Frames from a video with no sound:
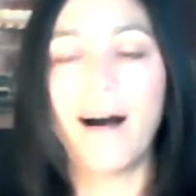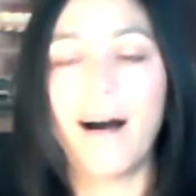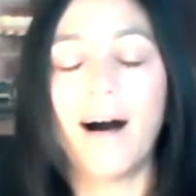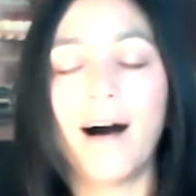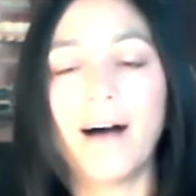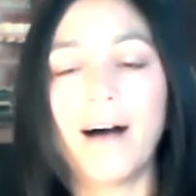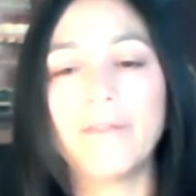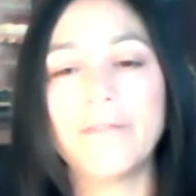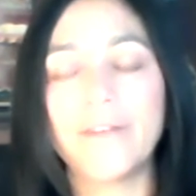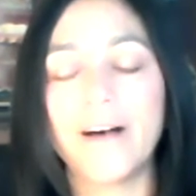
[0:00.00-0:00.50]

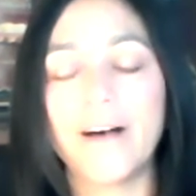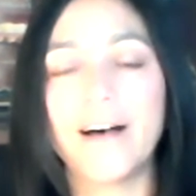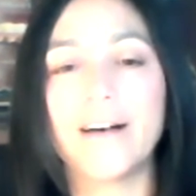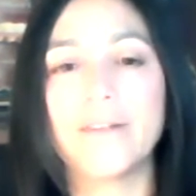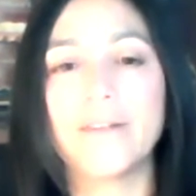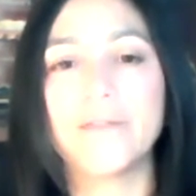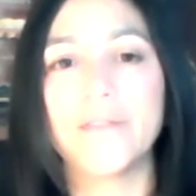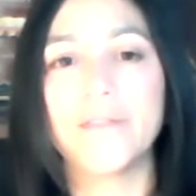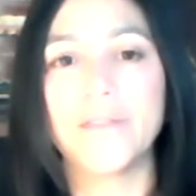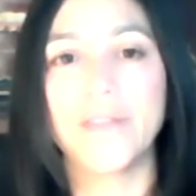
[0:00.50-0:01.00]
off
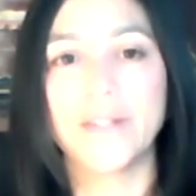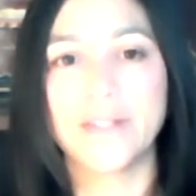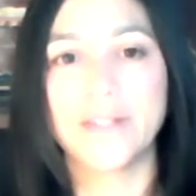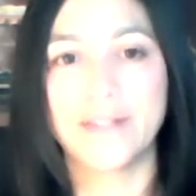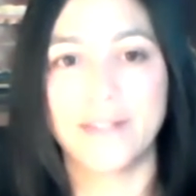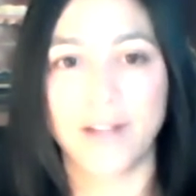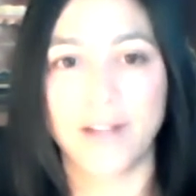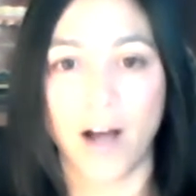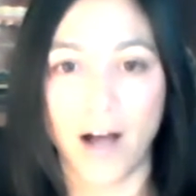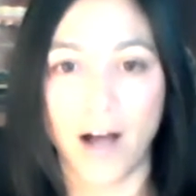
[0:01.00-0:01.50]
of the
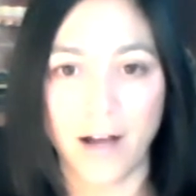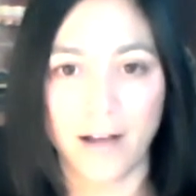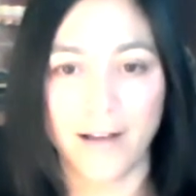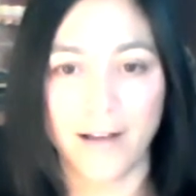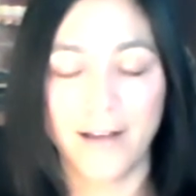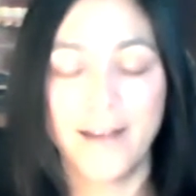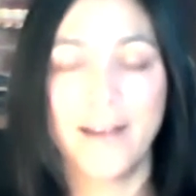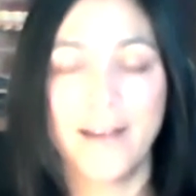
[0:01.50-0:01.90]
stalk.